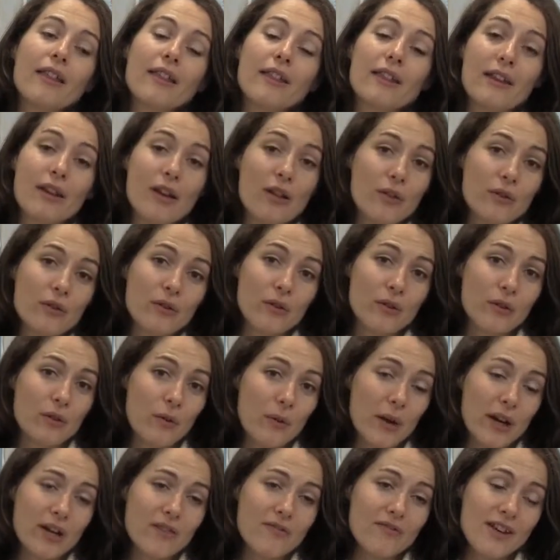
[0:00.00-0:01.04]
The other
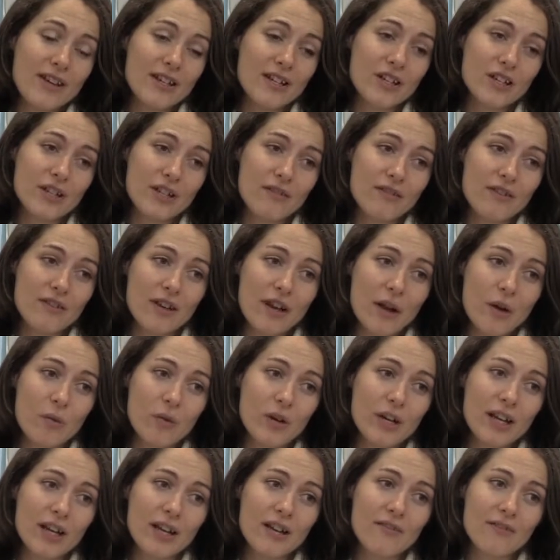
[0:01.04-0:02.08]
great advantage of the
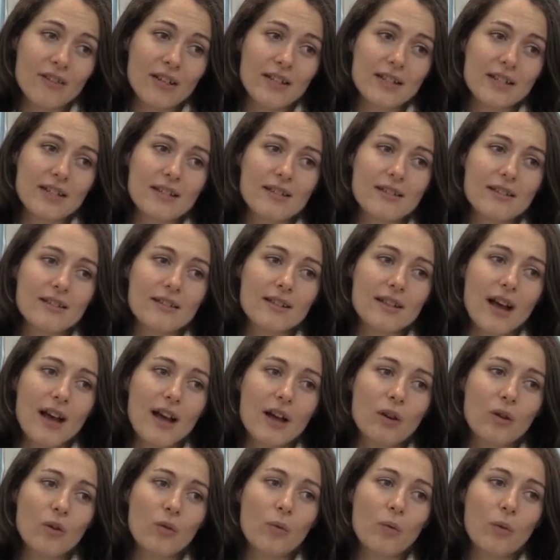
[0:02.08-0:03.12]
networking event is
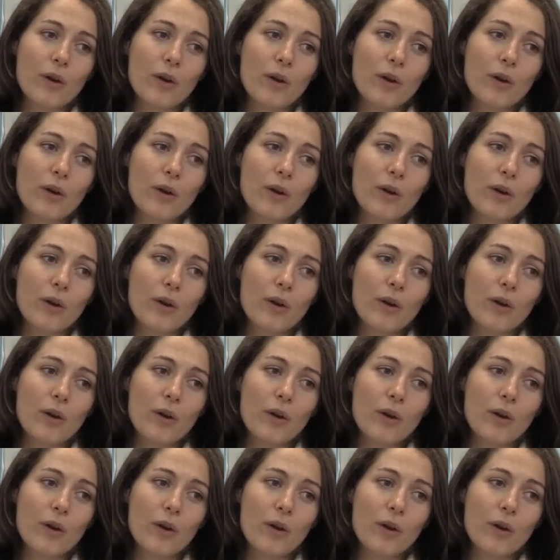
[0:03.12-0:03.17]
that